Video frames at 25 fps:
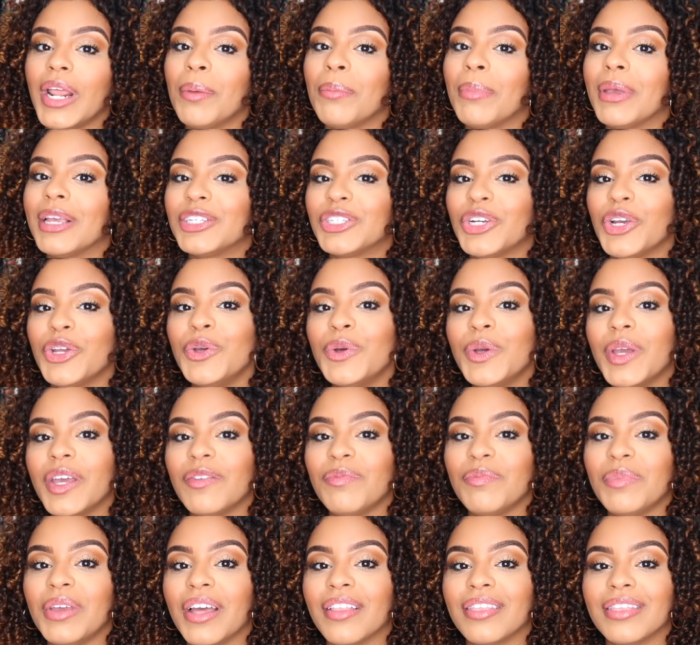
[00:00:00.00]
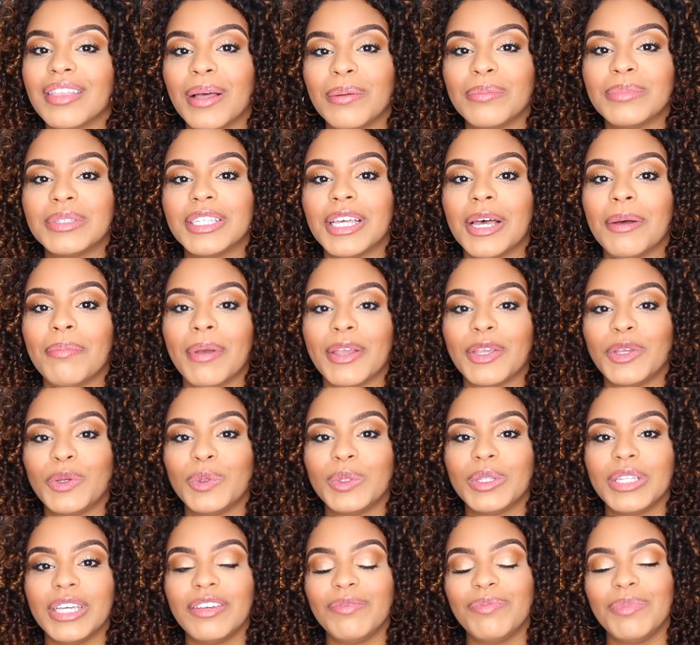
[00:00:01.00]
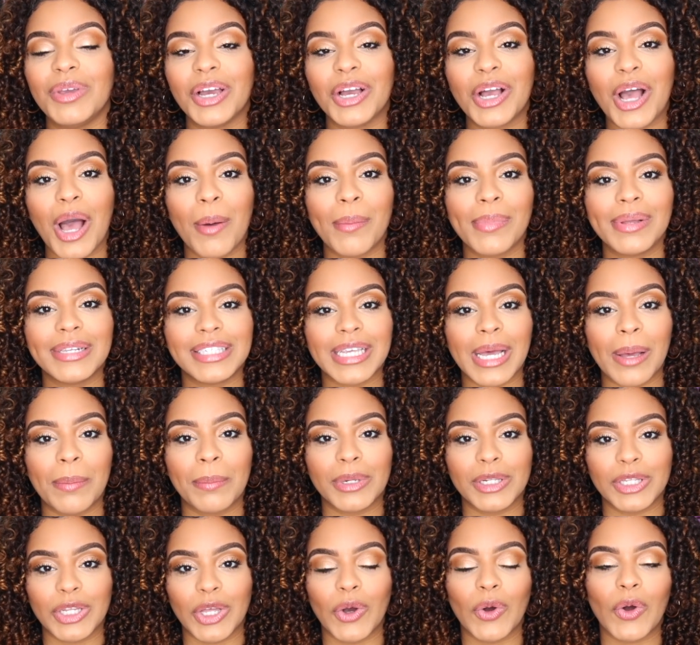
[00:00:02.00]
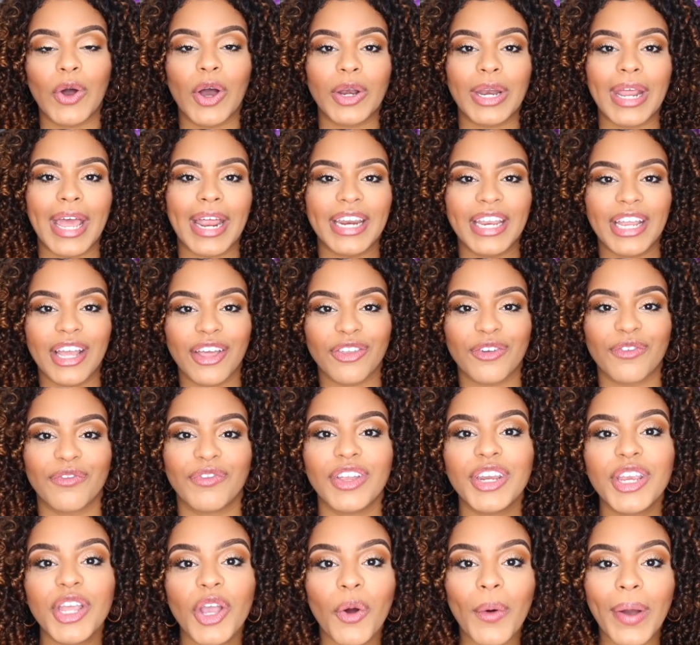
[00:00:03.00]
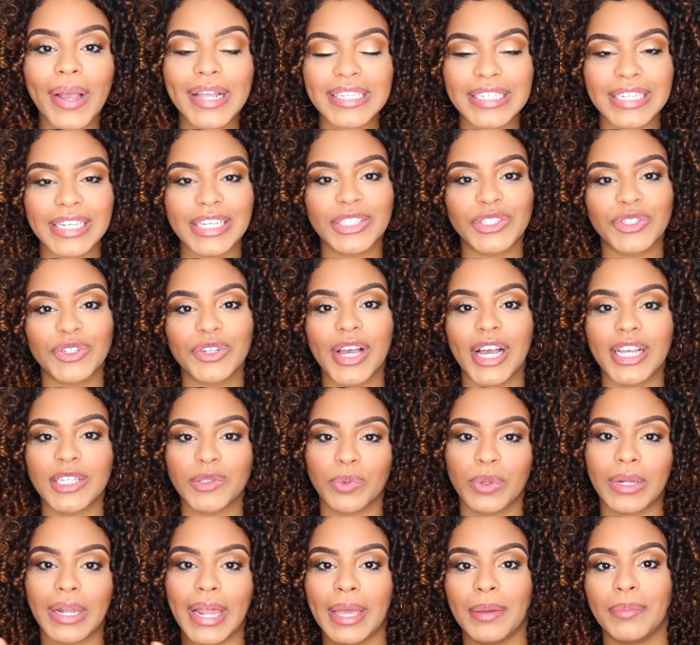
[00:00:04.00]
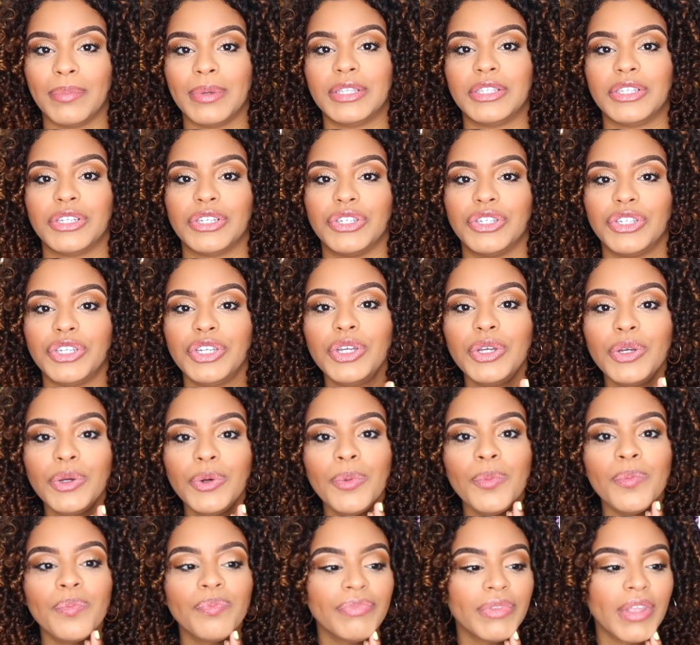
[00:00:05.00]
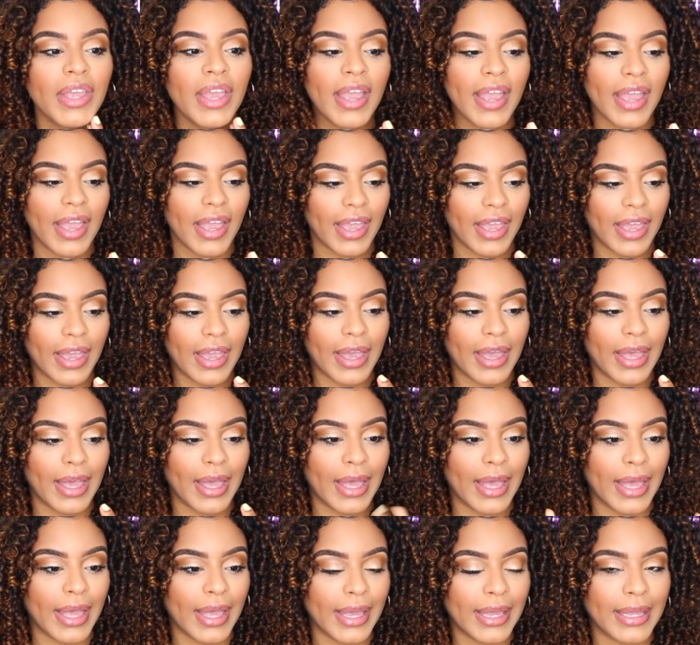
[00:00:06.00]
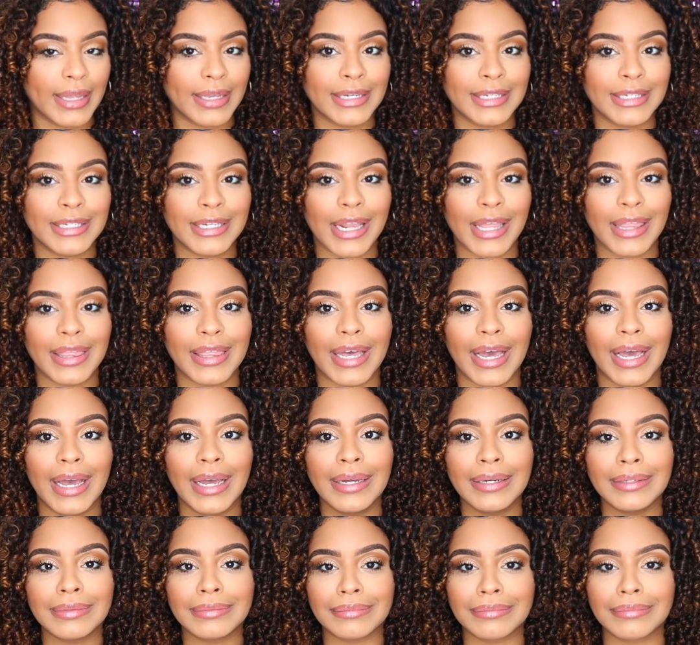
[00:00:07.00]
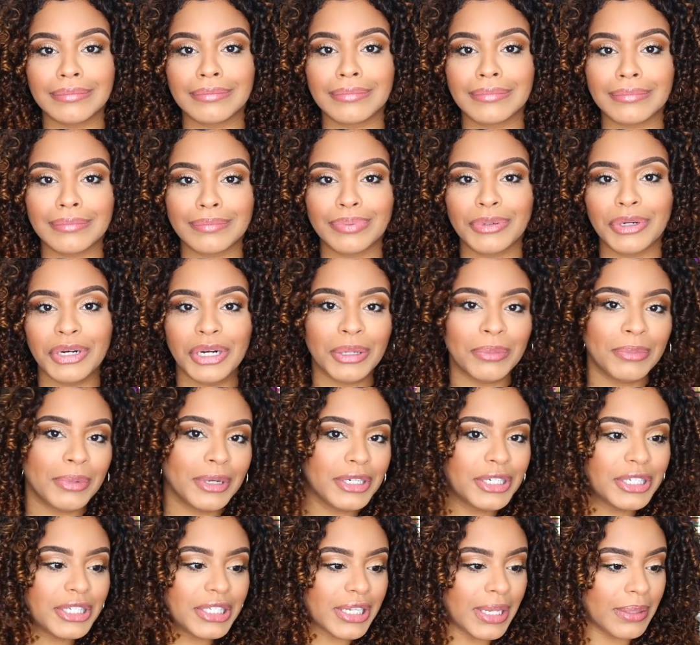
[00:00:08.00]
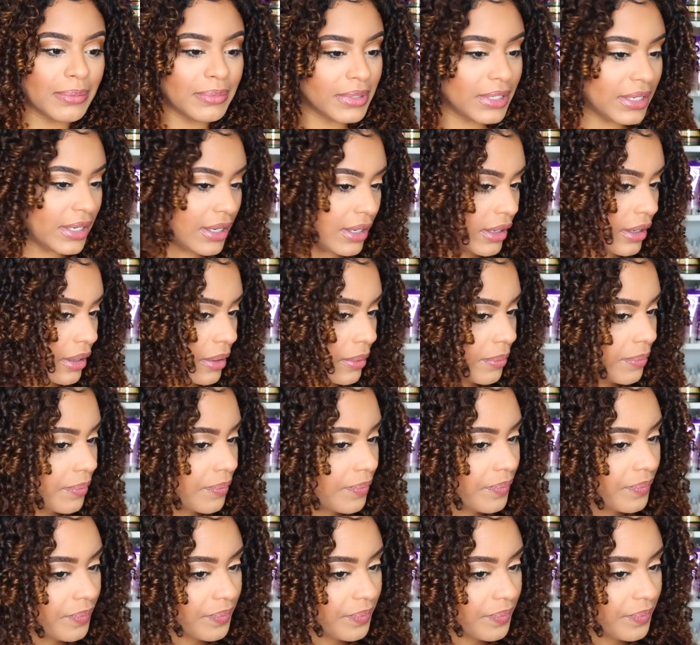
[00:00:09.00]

it, make sure you give me a thumbs up and you leave me a comment down below on any other video ideas you guys would like me to do. And that pretty much sums it up.